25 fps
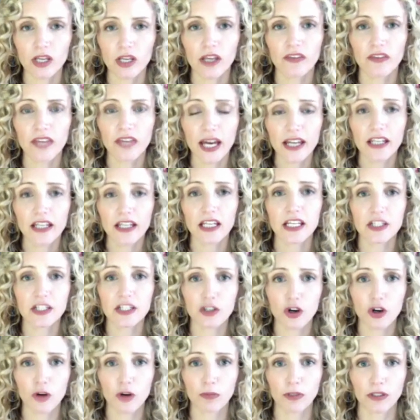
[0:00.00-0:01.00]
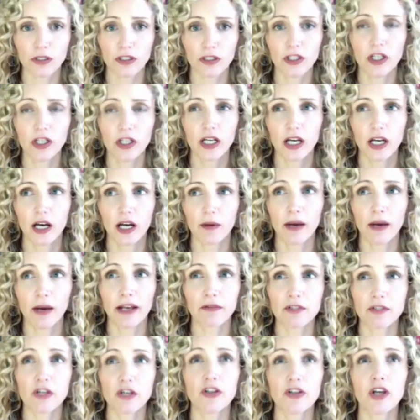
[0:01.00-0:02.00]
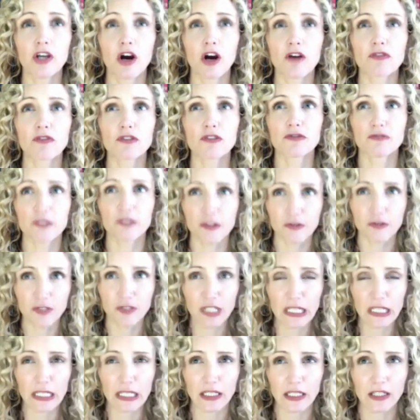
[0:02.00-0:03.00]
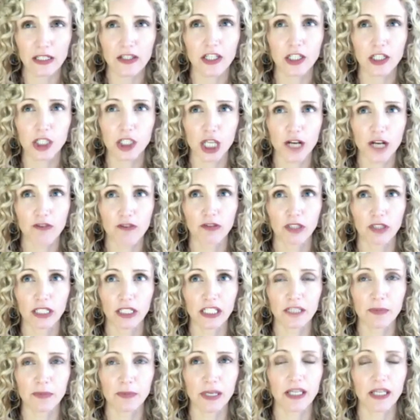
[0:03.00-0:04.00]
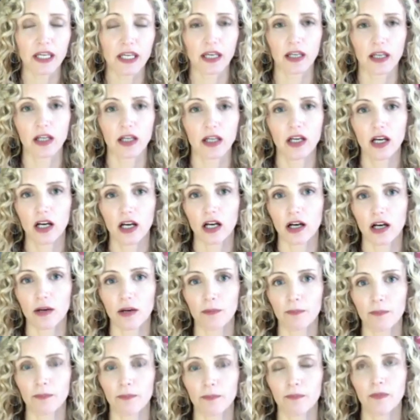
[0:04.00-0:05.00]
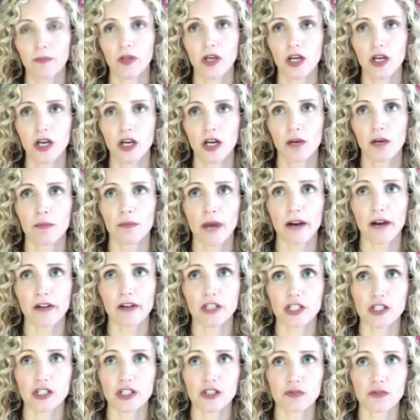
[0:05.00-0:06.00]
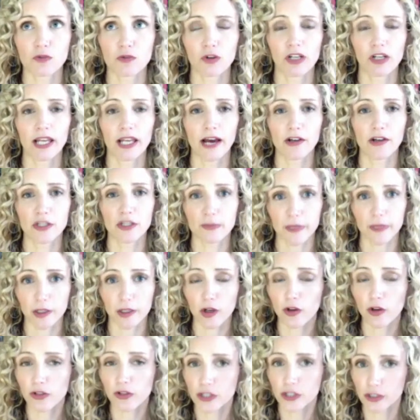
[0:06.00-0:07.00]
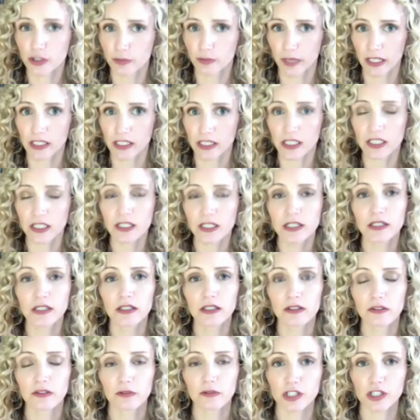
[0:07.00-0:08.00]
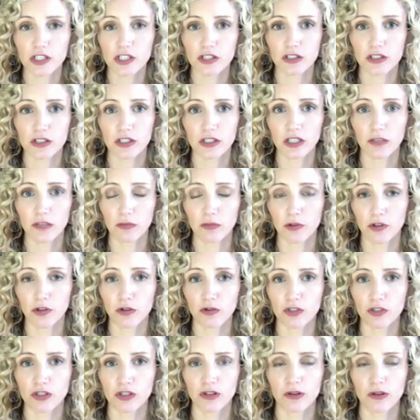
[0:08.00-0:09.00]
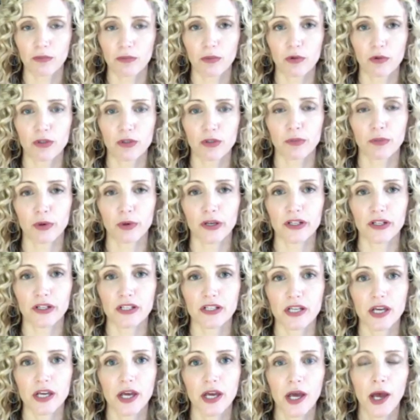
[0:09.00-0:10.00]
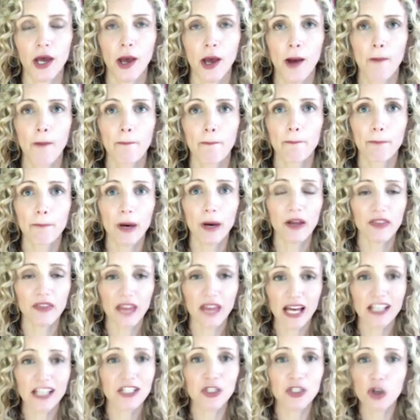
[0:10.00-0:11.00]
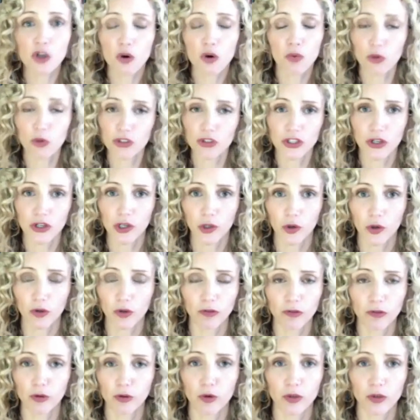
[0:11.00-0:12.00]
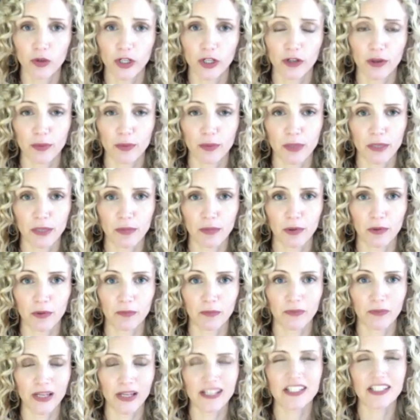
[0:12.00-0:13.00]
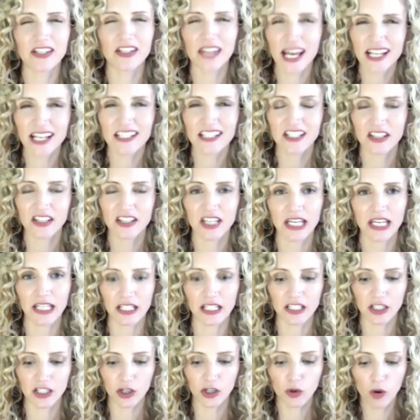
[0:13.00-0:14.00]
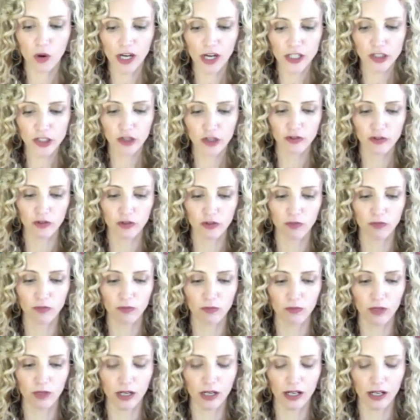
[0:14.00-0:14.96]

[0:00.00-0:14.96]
That is common, uh, and it was only after 15 that, generally speaking, um, marriages were allowed to be consummated, which is also an important point. But that's not what's going on for ordinary people, and so that's the thing: is that quite often